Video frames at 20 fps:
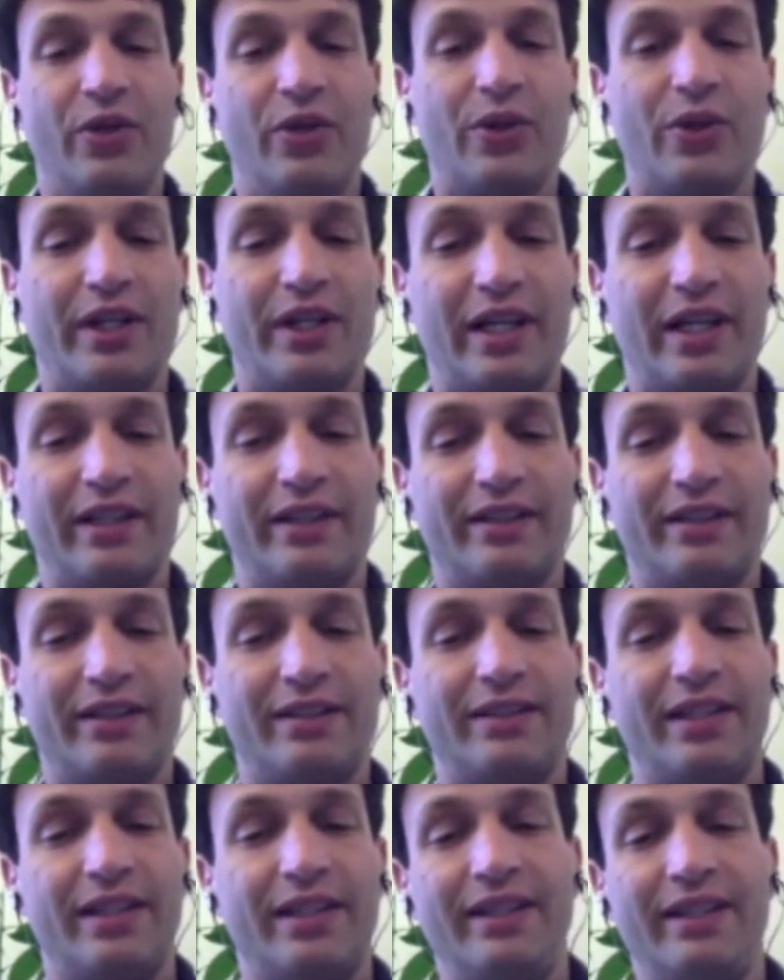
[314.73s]
you can
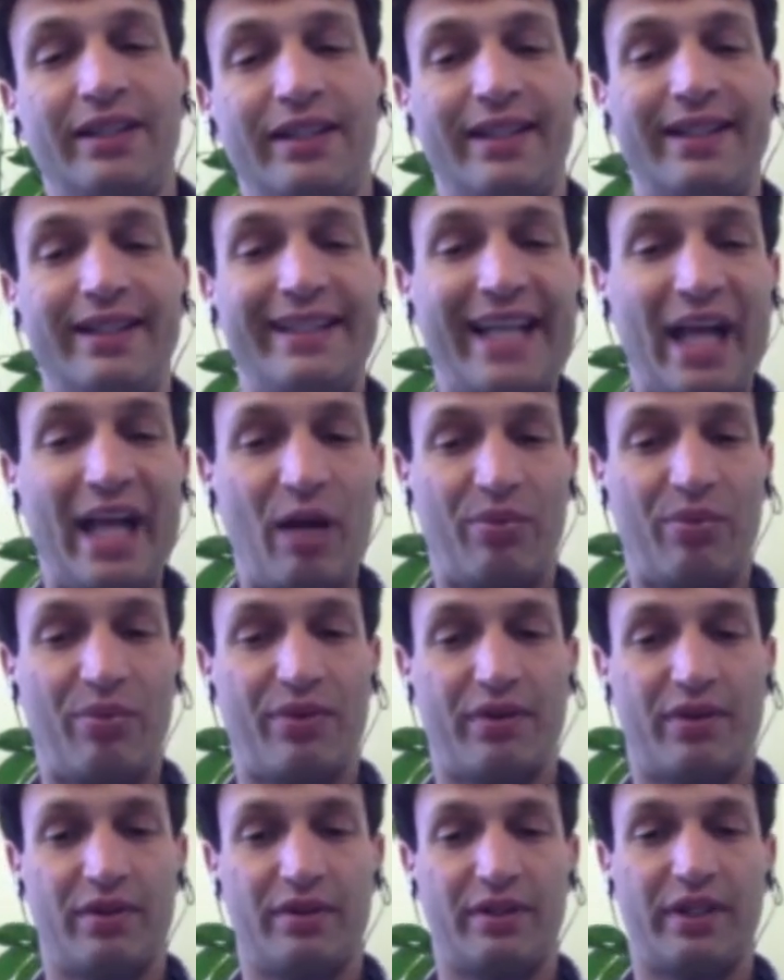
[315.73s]
understand in depth
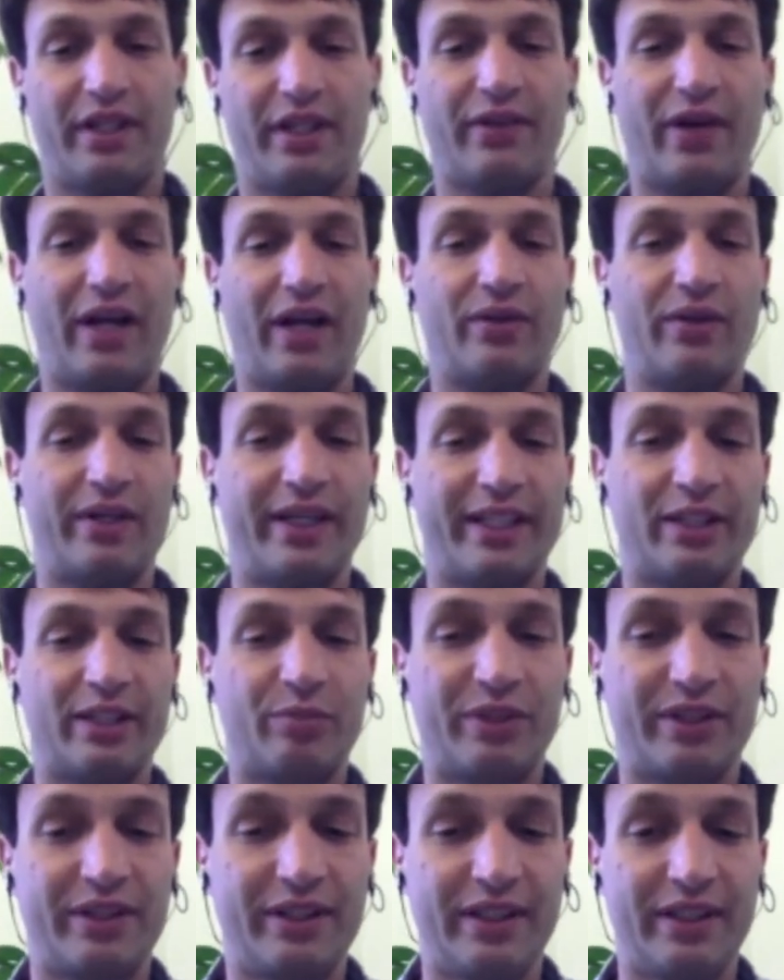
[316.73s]
the granular
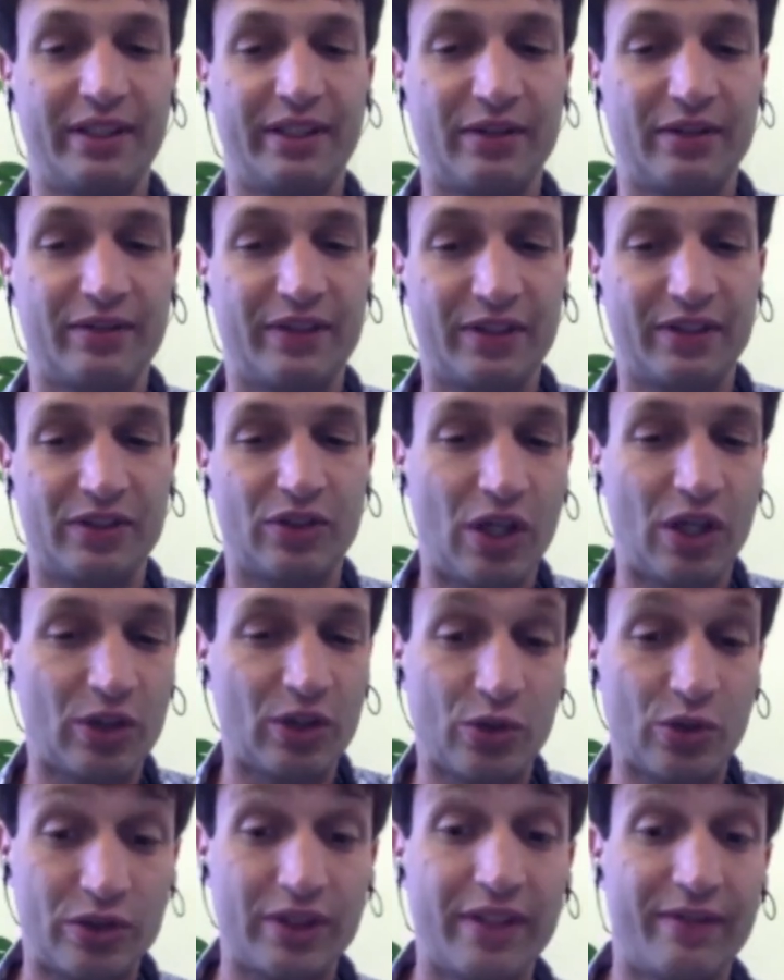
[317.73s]
expertise of this
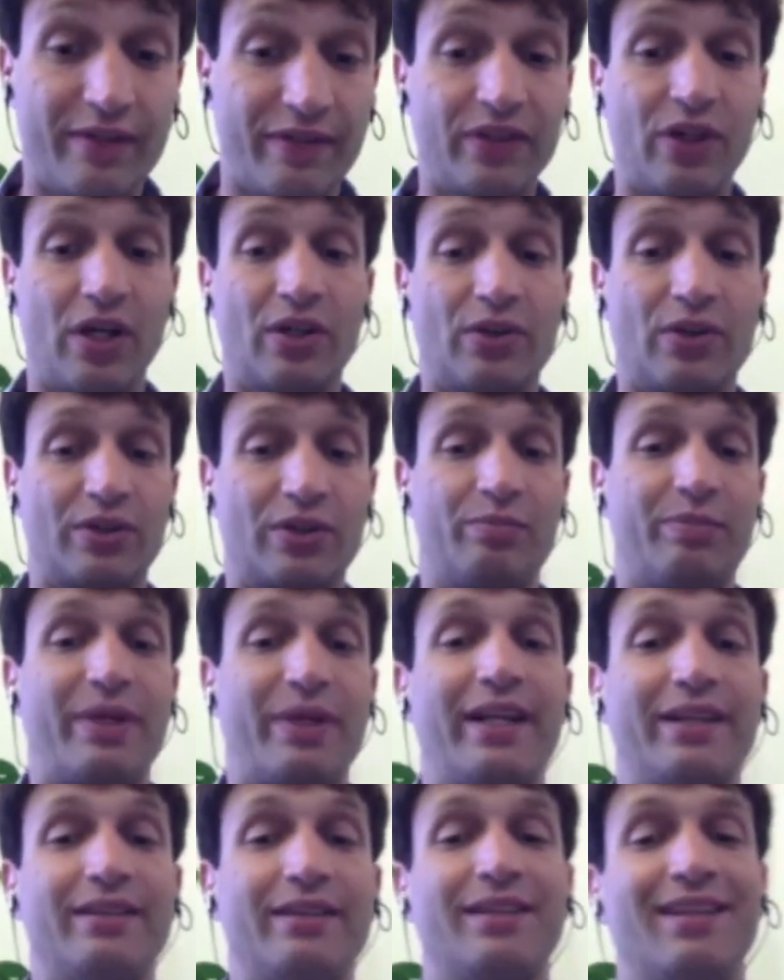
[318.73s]
doctor. Because if a doctor
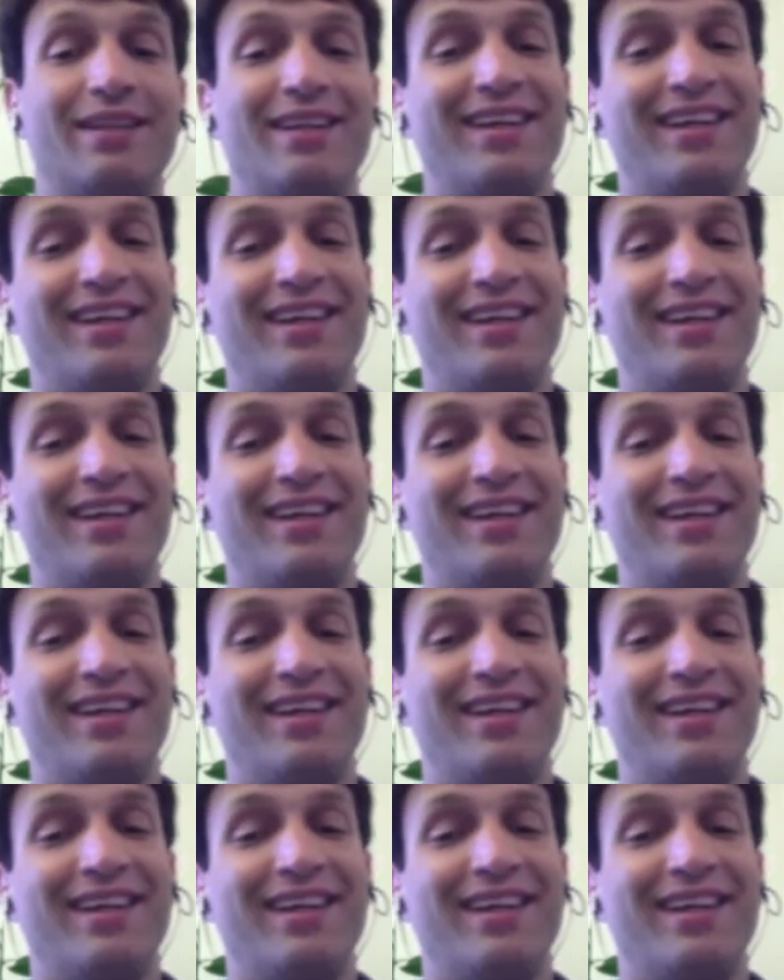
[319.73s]
spends